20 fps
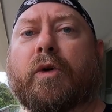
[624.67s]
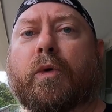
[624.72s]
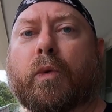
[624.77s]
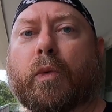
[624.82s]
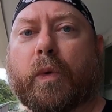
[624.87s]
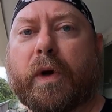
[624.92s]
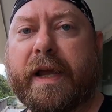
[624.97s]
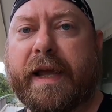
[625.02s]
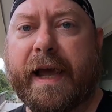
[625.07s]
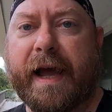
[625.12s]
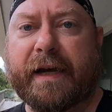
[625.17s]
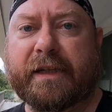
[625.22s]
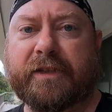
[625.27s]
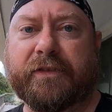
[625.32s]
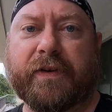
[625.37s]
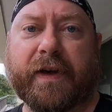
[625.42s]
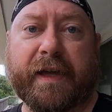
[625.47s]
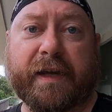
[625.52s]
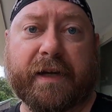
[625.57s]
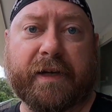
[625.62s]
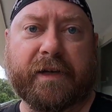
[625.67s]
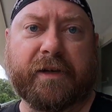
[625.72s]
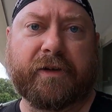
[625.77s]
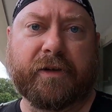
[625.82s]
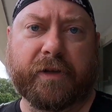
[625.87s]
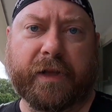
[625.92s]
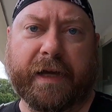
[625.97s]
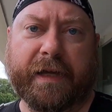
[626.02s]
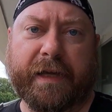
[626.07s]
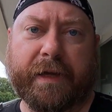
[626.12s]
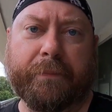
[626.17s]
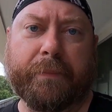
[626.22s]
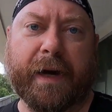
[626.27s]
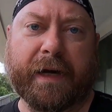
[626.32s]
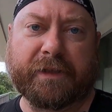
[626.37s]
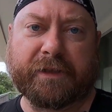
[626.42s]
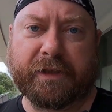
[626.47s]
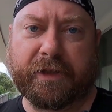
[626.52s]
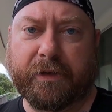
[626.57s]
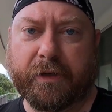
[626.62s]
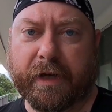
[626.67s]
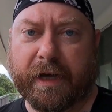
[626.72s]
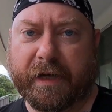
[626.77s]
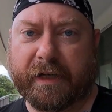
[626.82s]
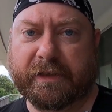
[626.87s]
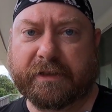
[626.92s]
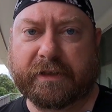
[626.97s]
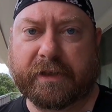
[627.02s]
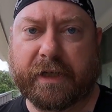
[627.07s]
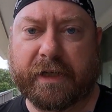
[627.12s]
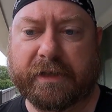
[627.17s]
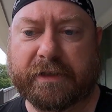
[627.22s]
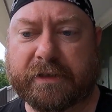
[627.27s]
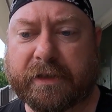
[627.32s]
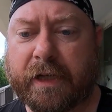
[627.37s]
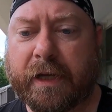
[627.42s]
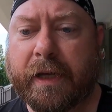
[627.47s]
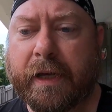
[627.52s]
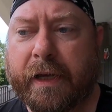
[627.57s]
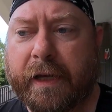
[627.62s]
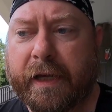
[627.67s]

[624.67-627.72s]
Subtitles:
reactivated until they get back to the United States.